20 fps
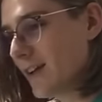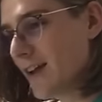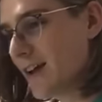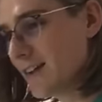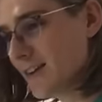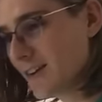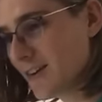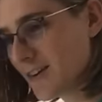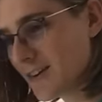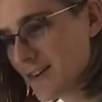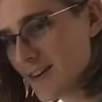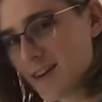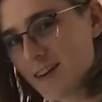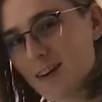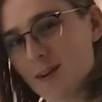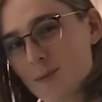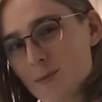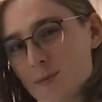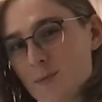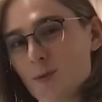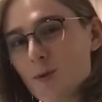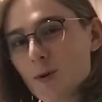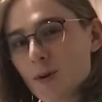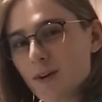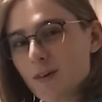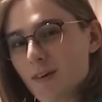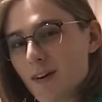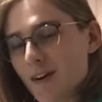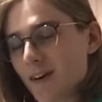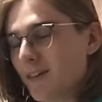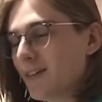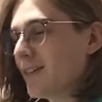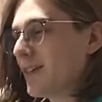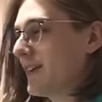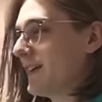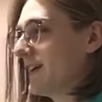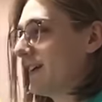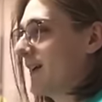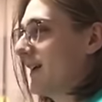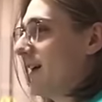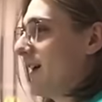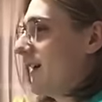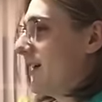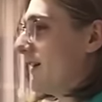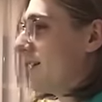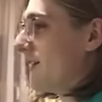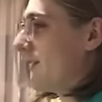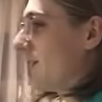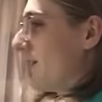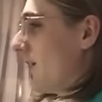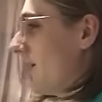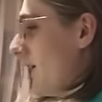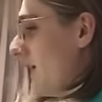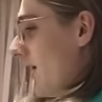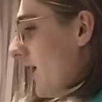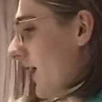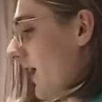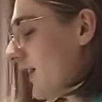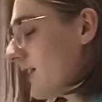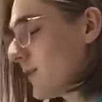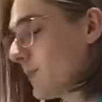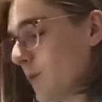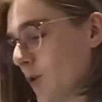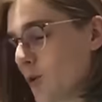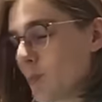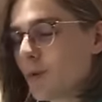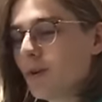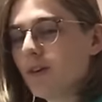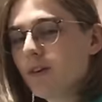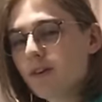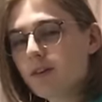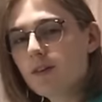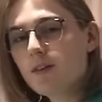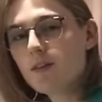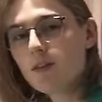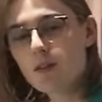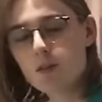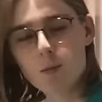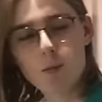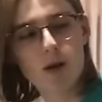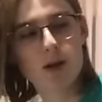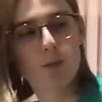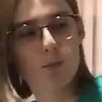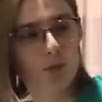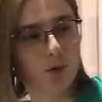glad that I can get up and walk around. At the moment, the main